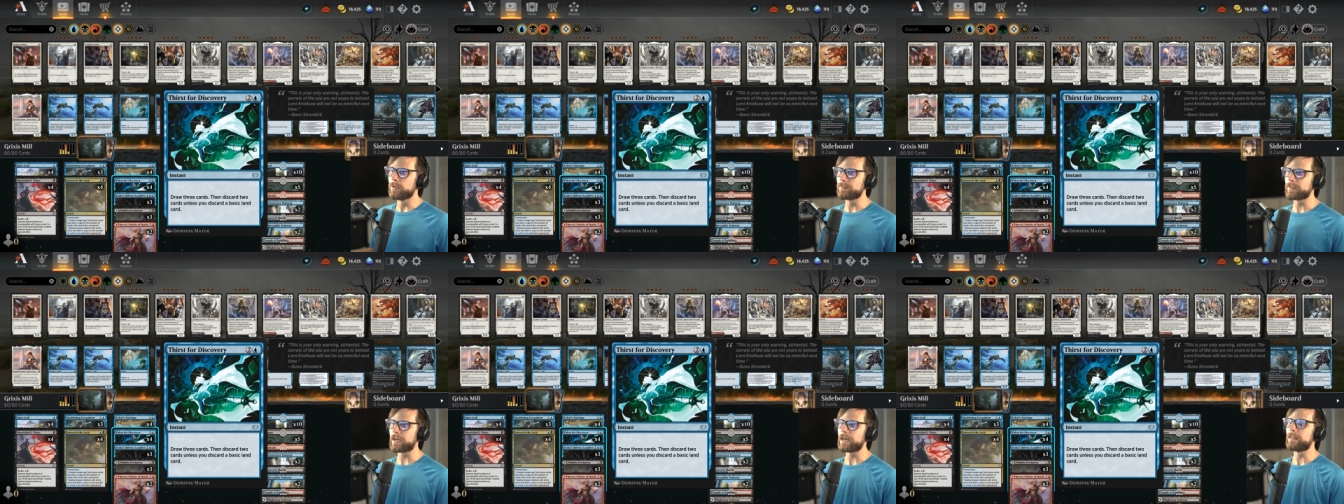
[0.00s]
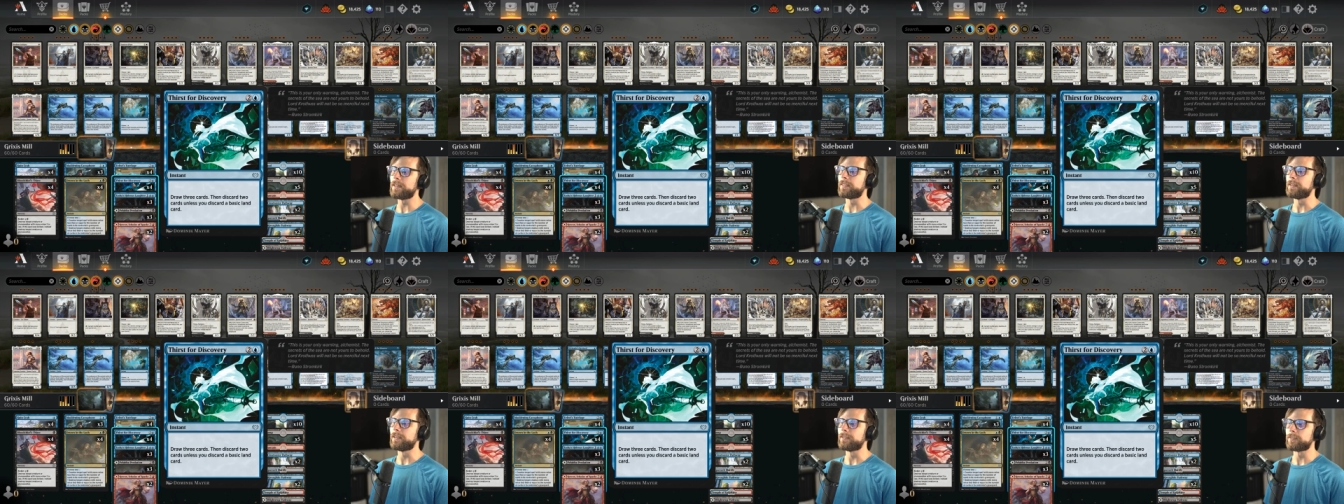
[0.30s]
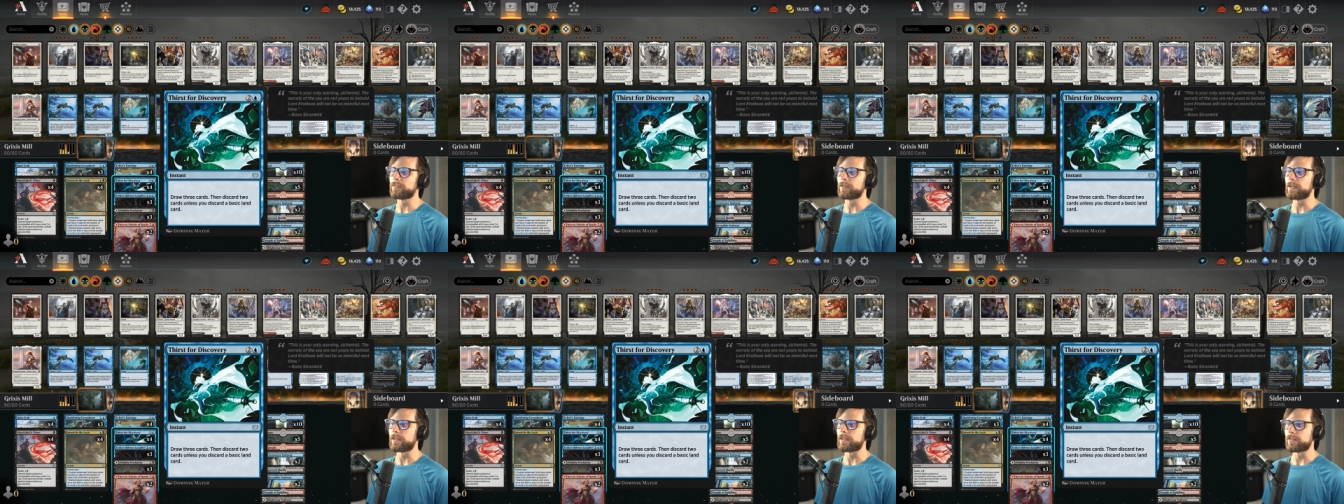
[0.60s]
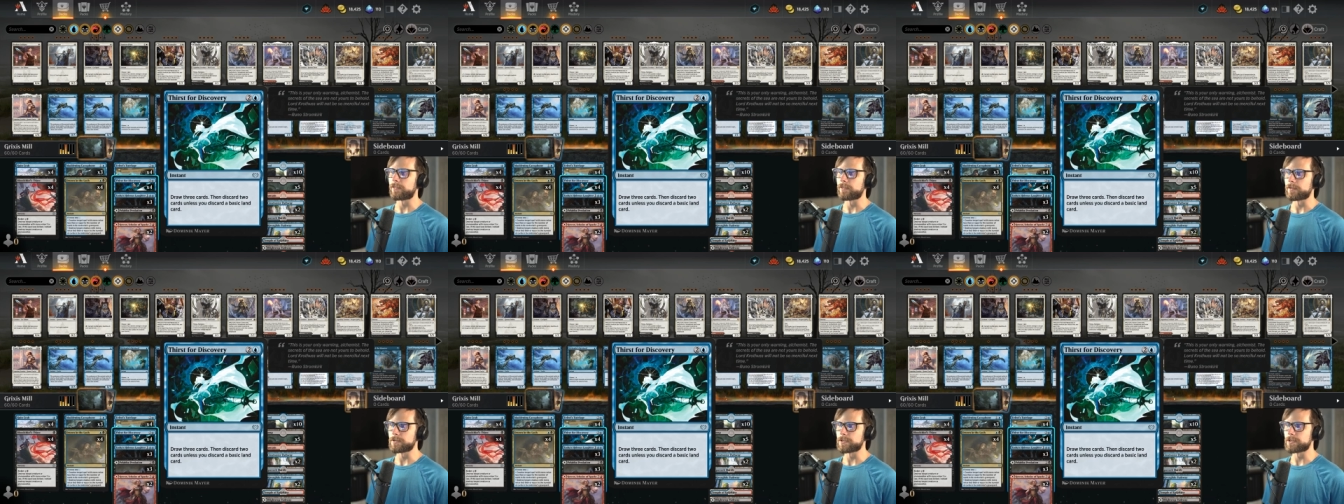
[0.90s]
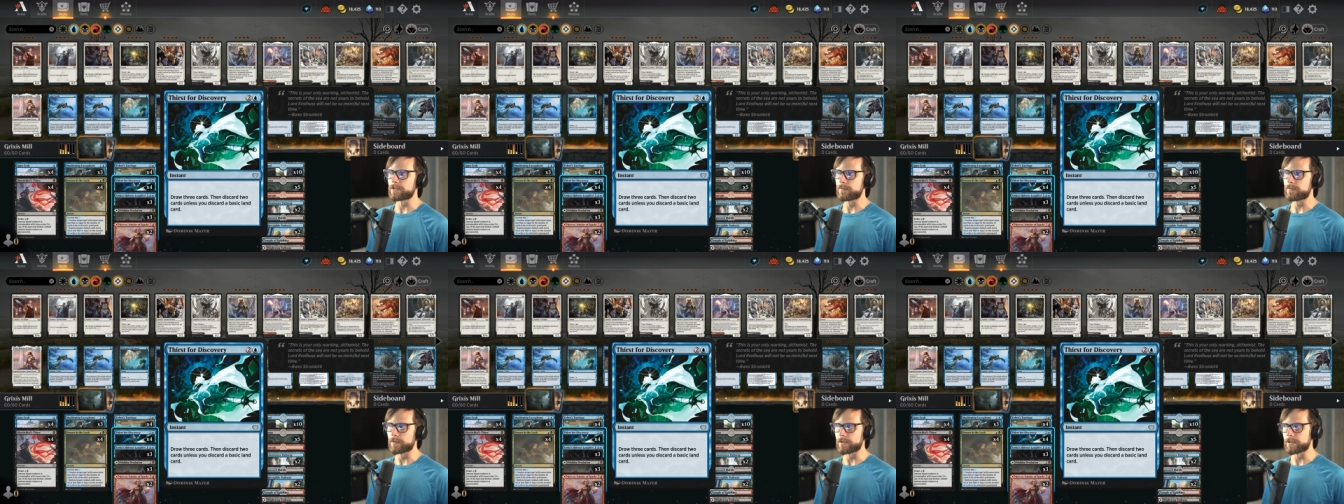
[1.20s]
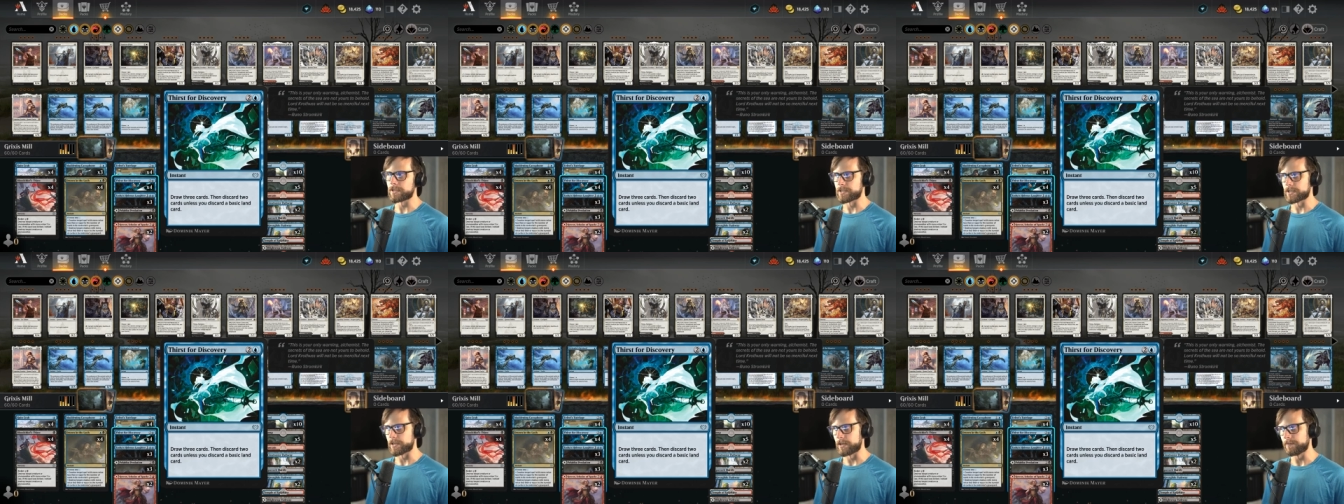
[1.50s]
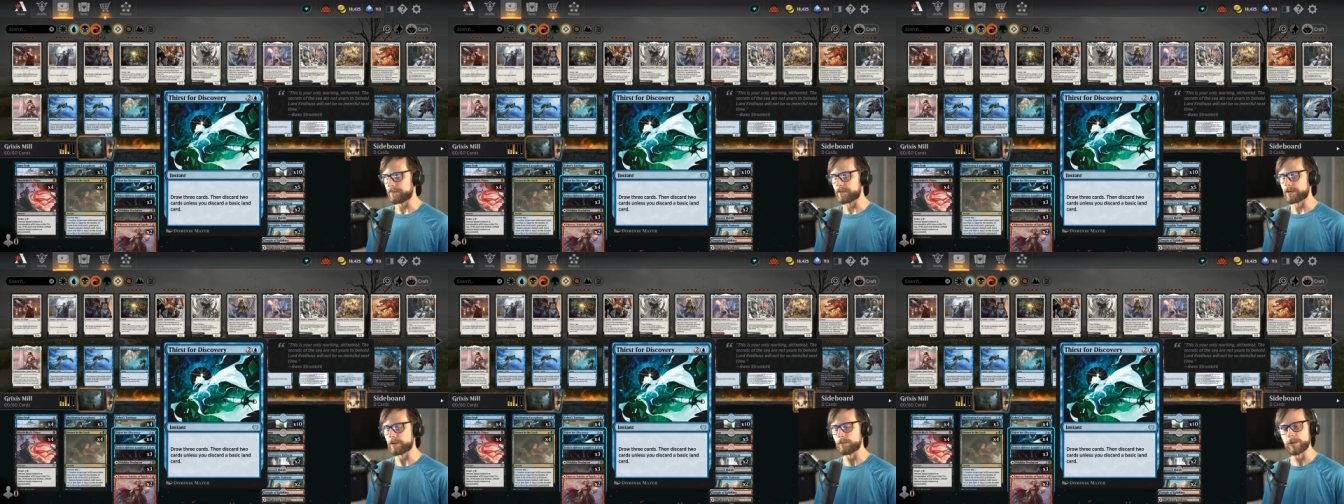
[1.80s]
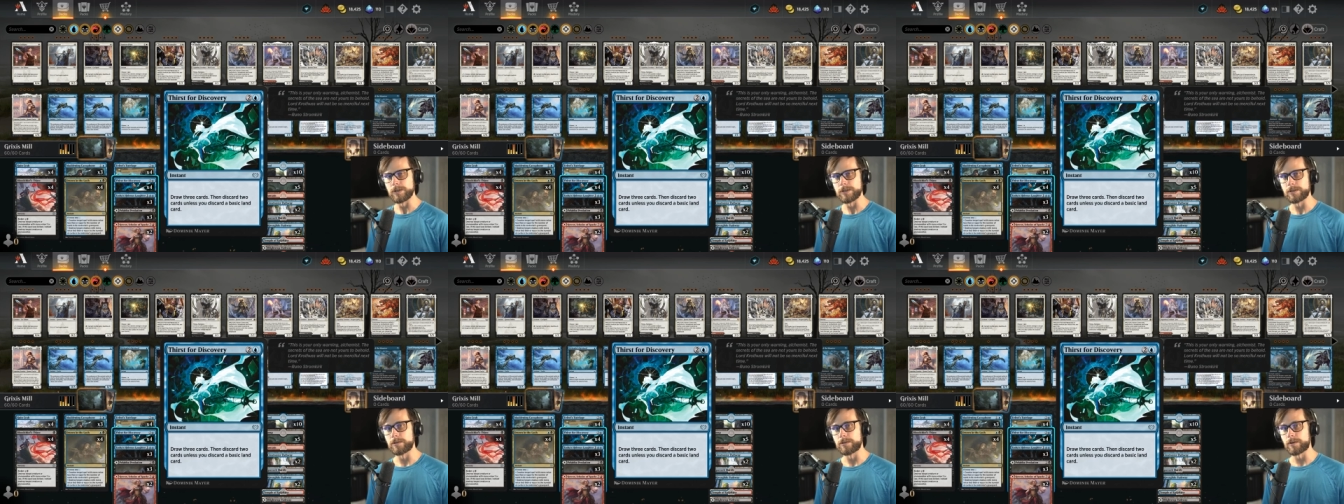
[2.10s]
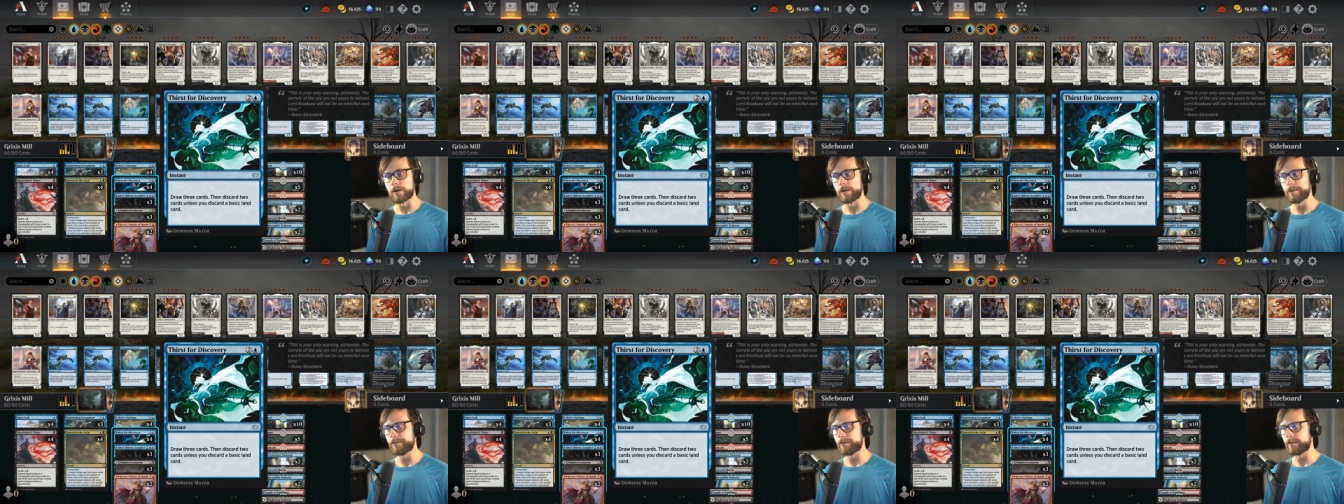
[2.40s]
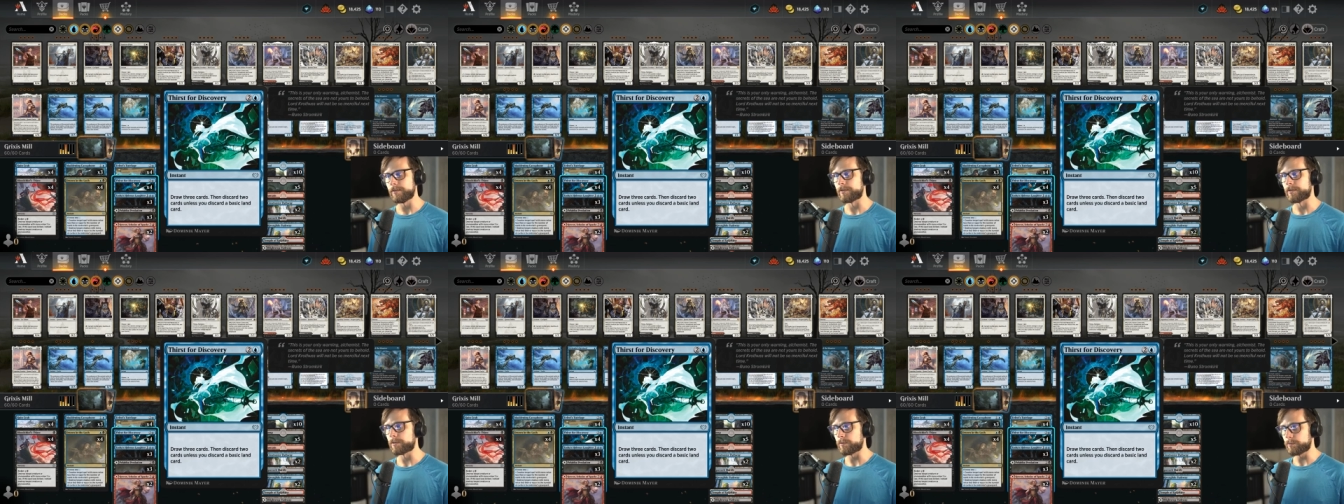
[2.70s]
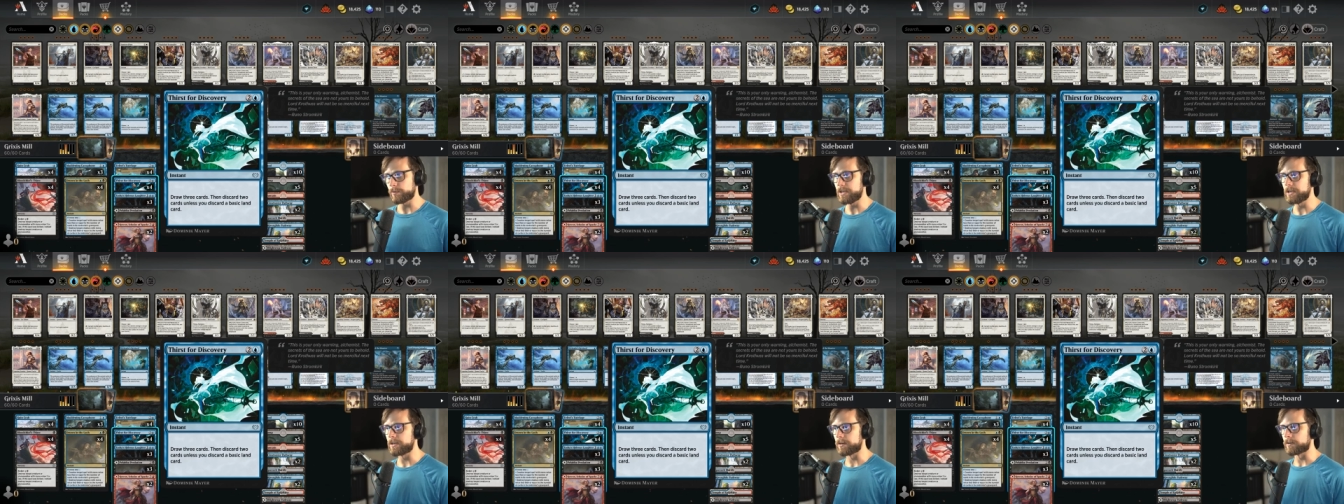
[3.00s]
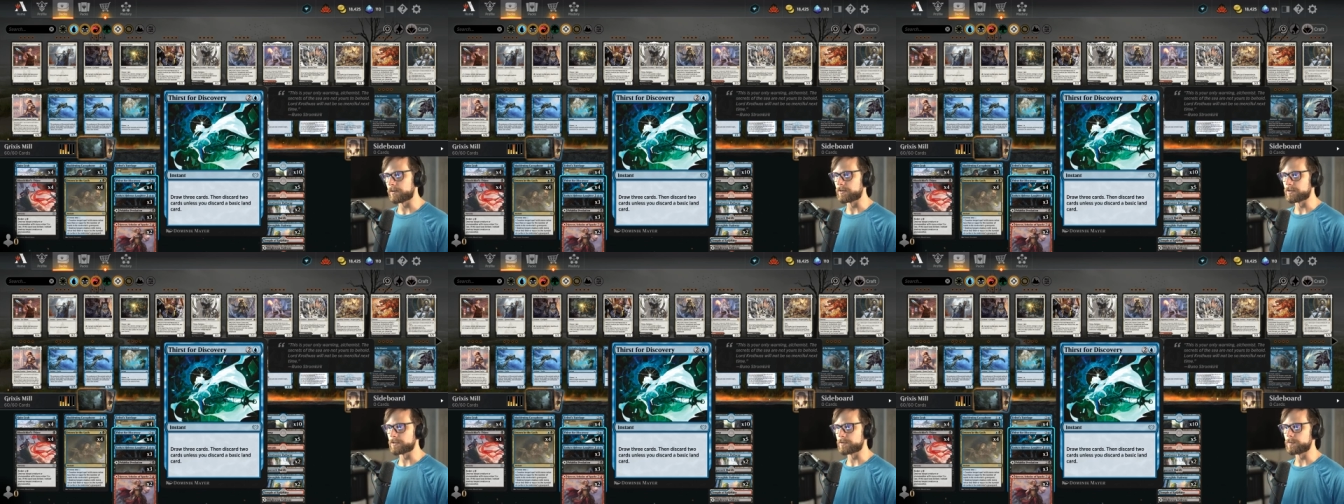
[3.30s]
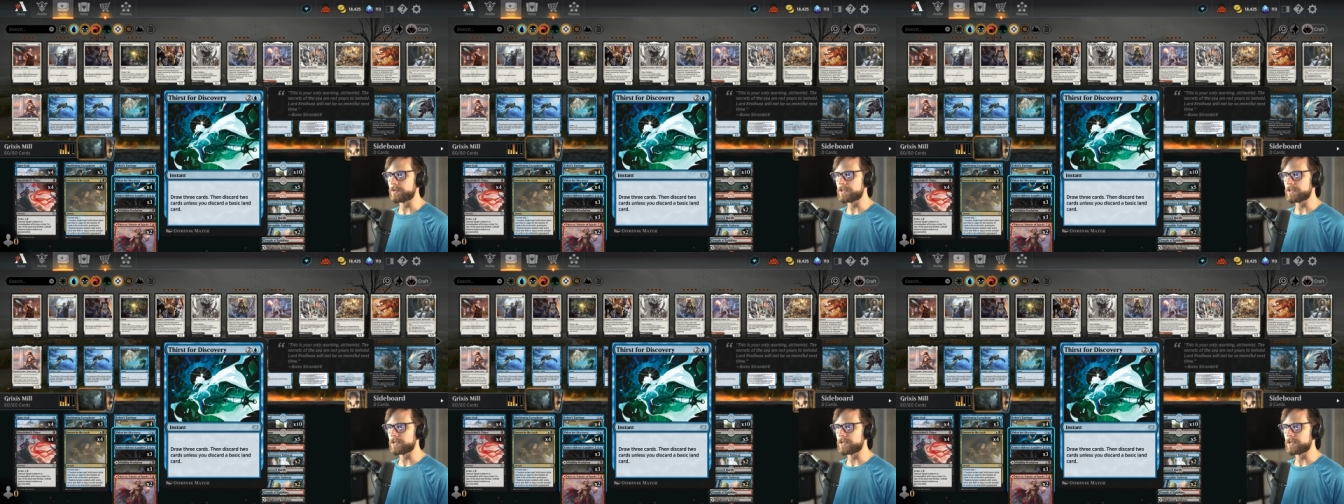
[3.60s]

got things like Thirst for Discovery, which draws us three cards.